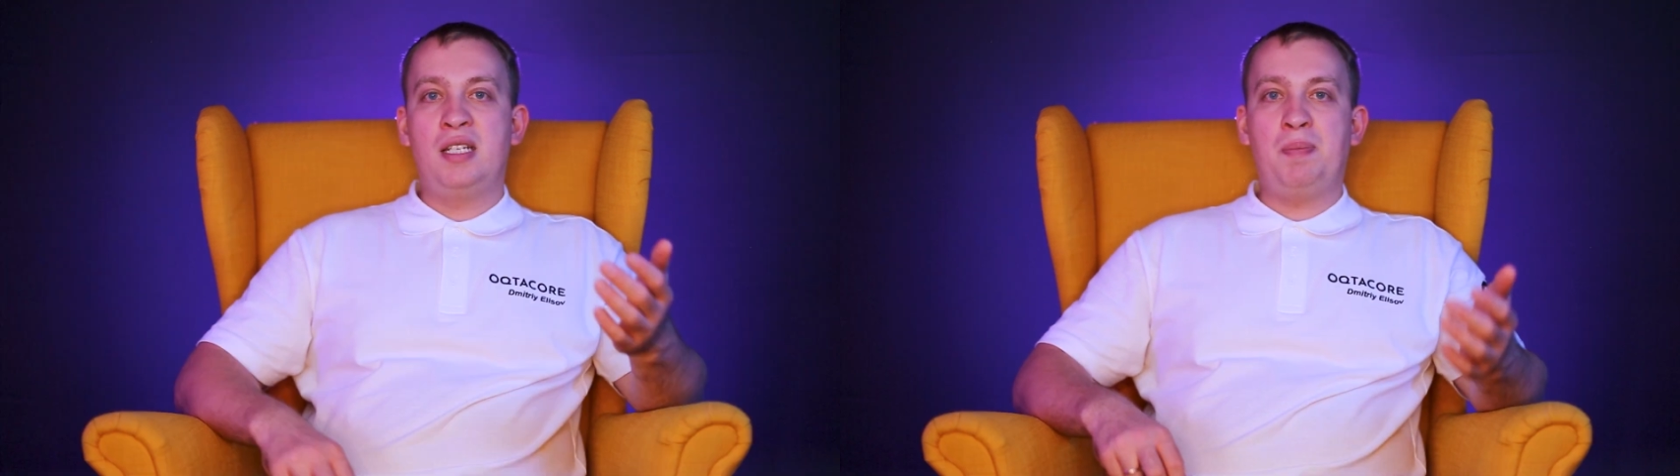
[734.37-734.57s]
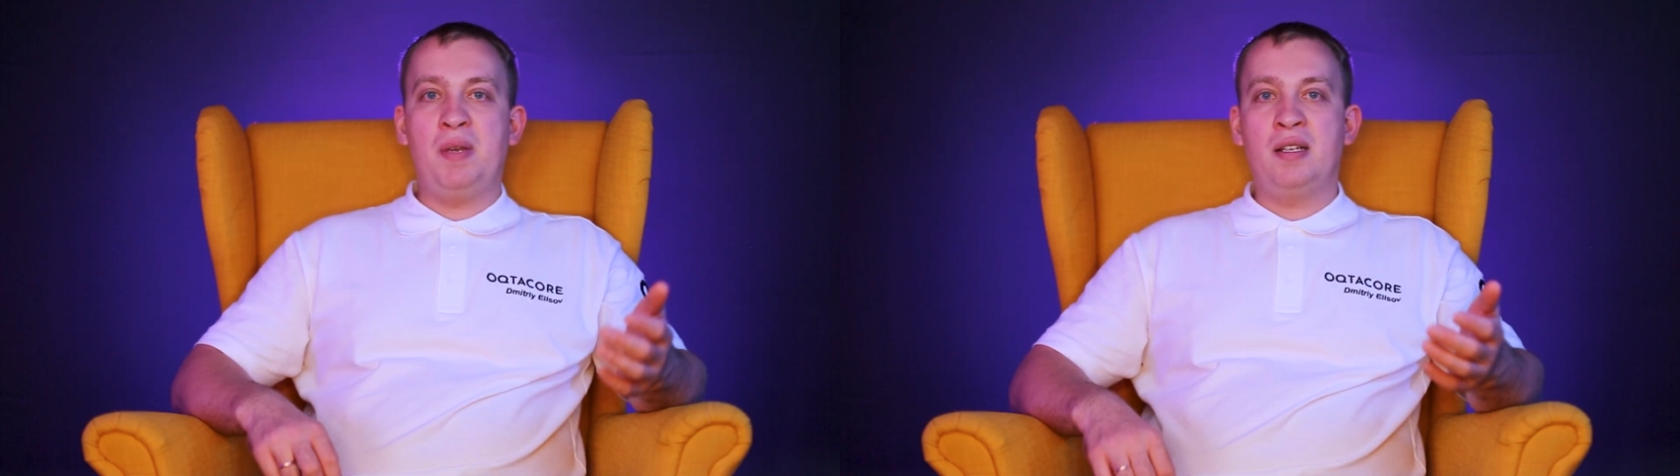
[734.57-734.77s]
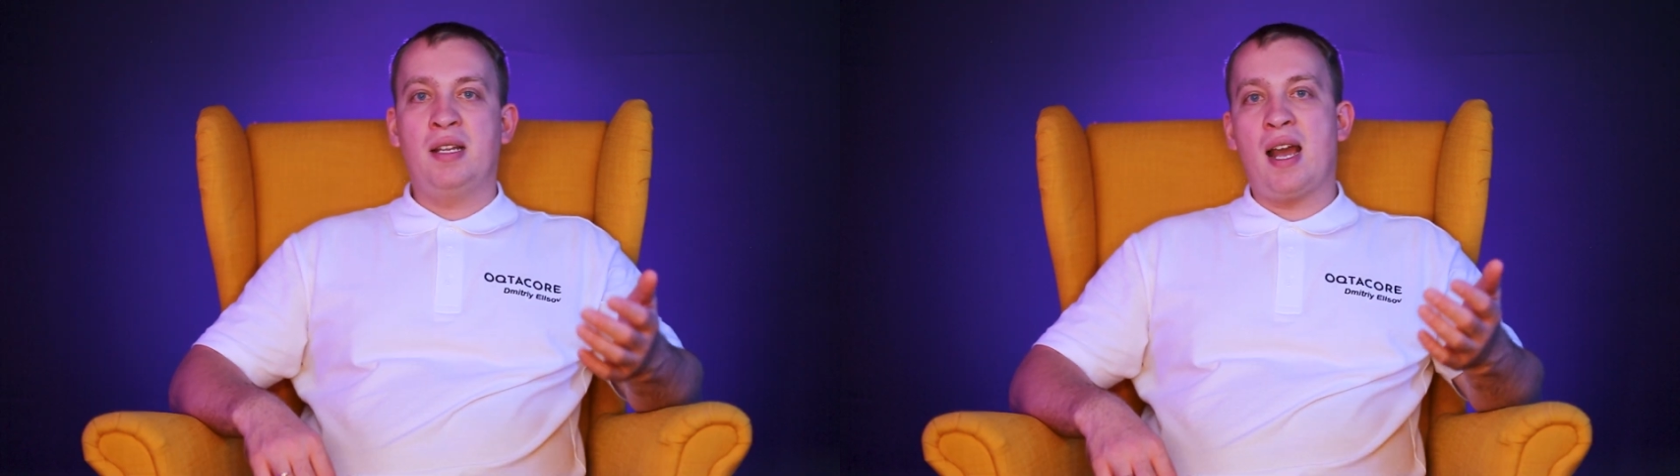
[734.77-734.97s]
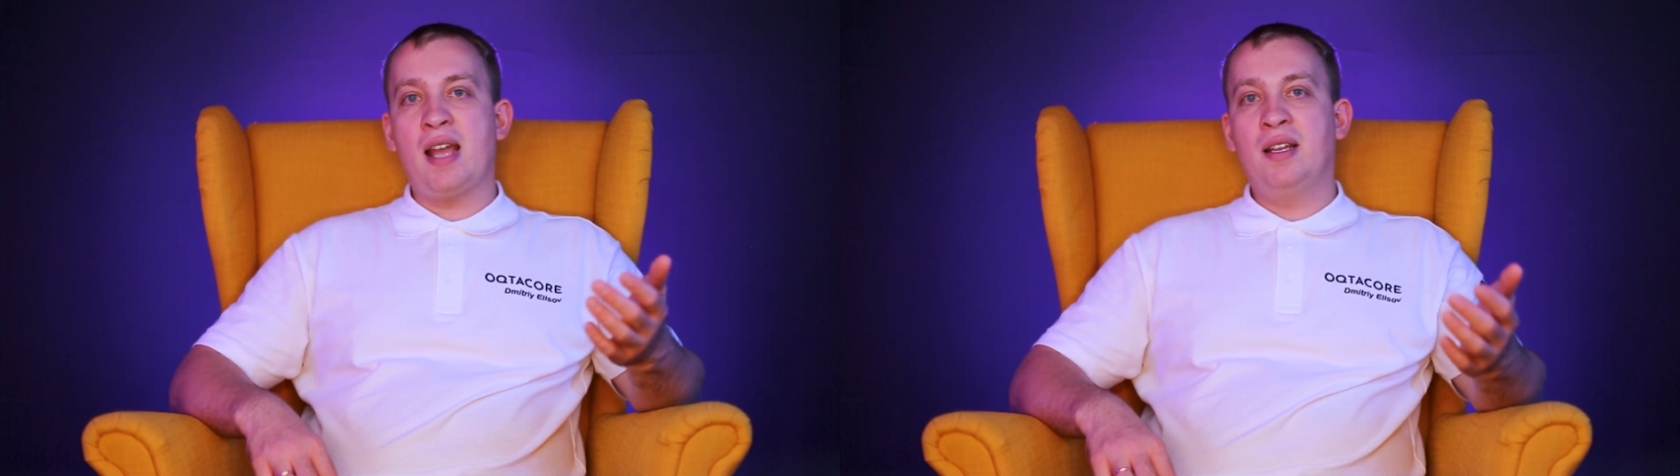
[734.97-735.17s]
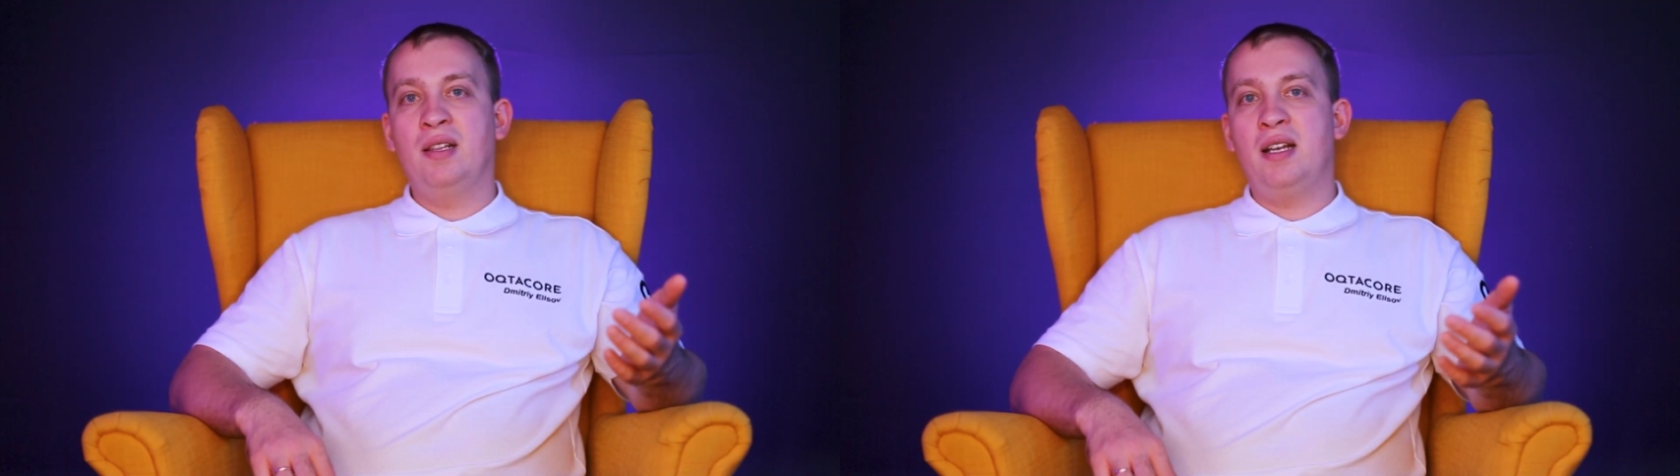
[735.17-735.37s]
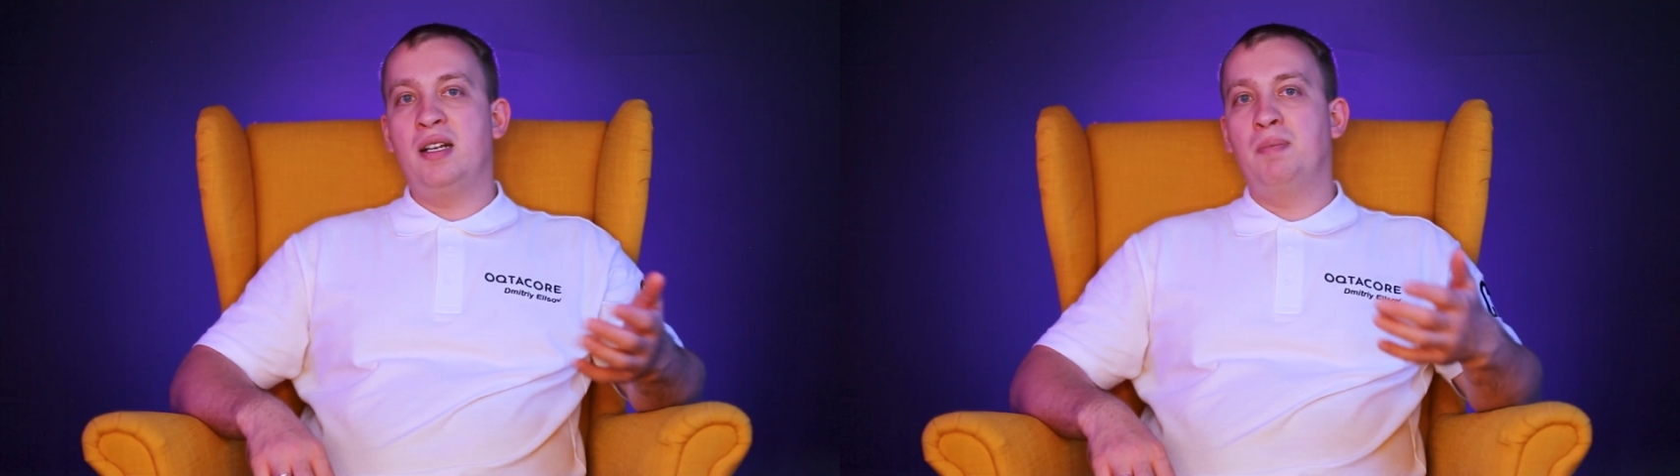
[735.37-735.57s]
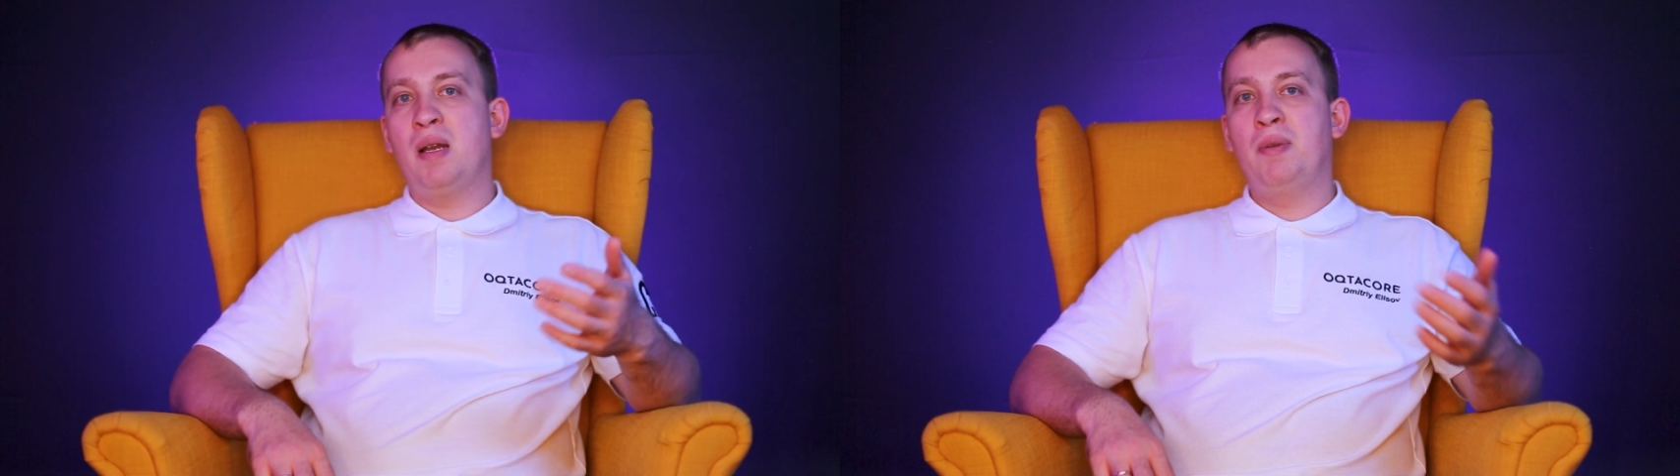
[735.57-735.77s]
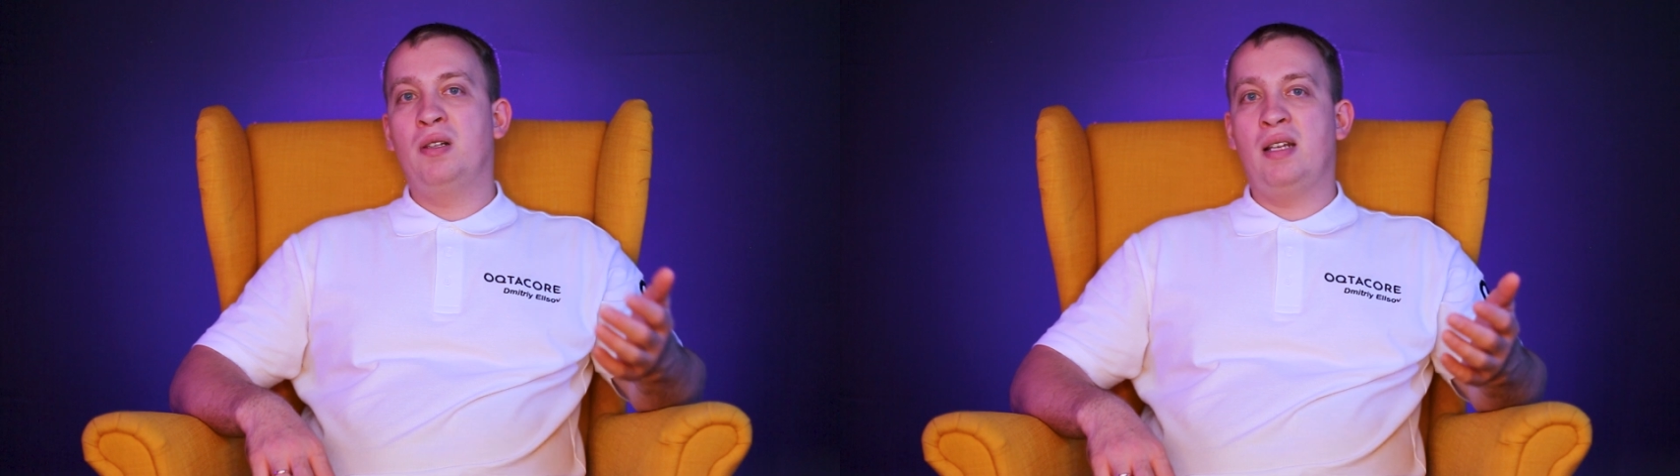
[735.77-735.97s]
DePIN, EigenLayer,
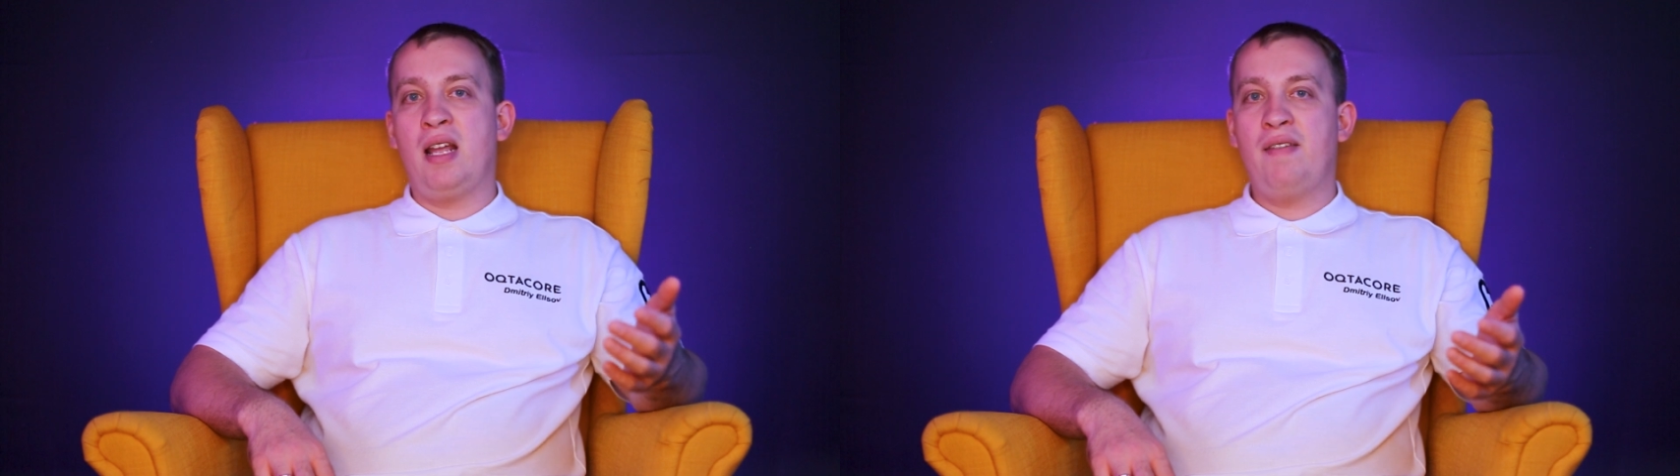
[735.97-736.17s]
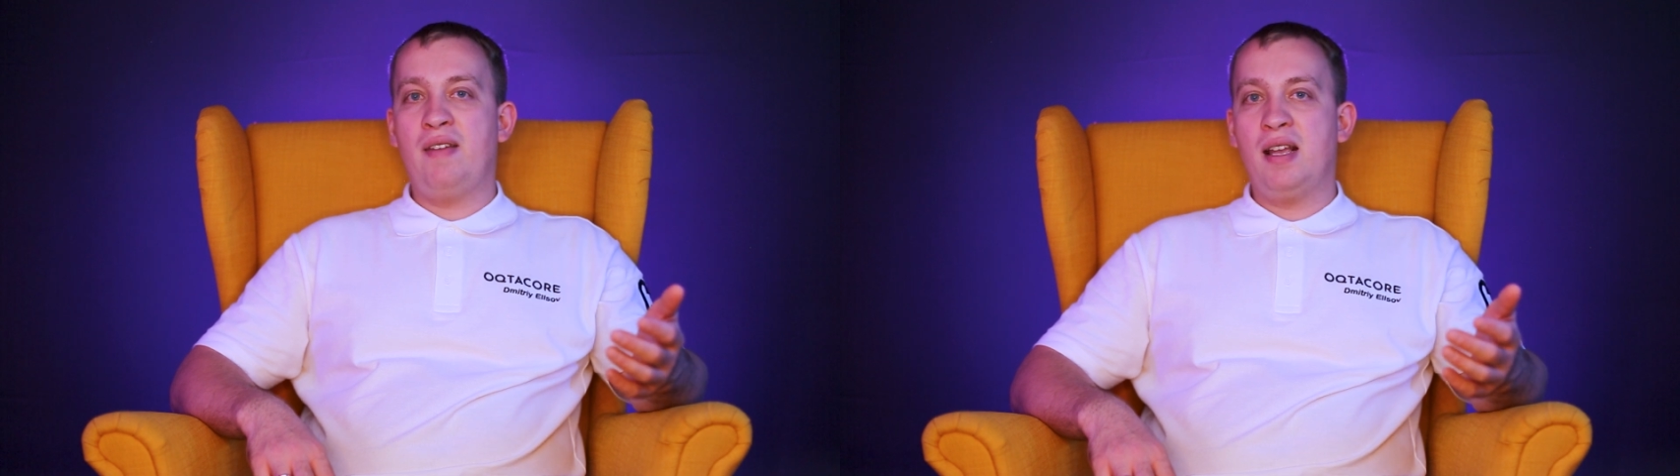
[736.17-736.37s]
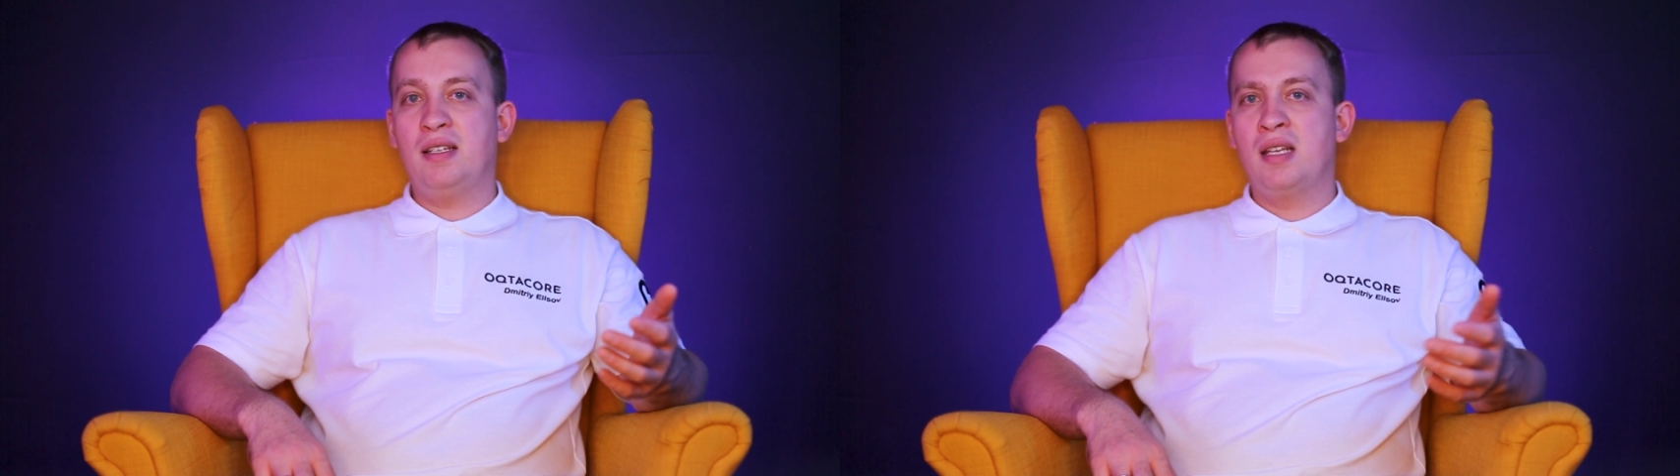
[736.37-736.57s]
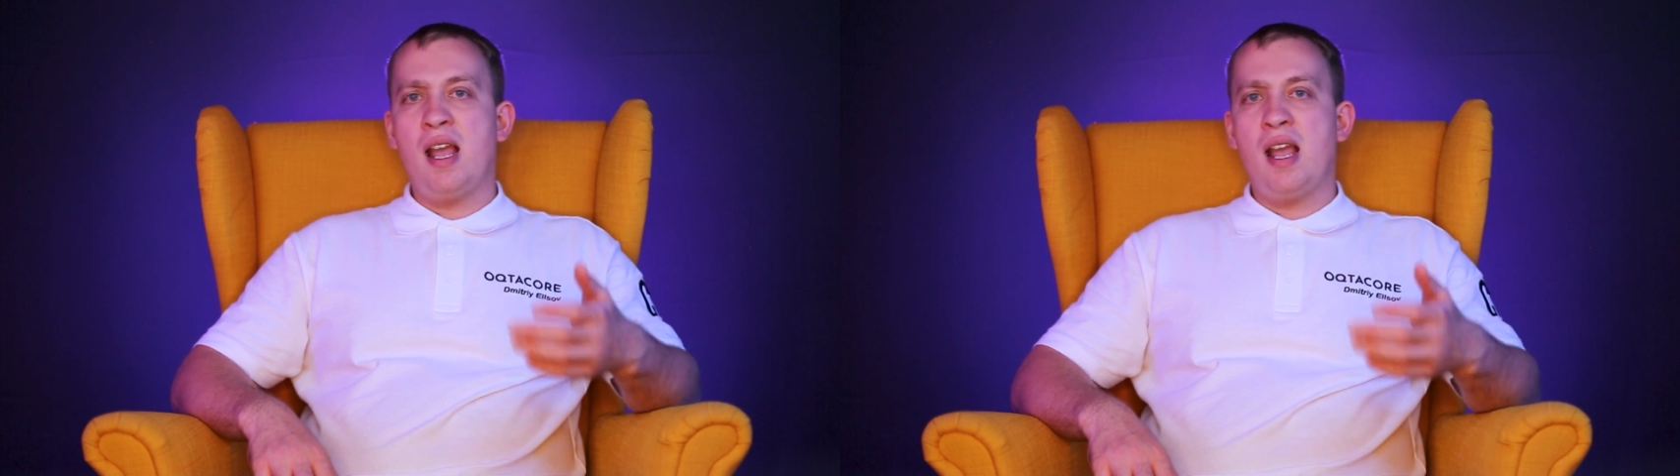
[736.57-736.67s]
Babylon AVS,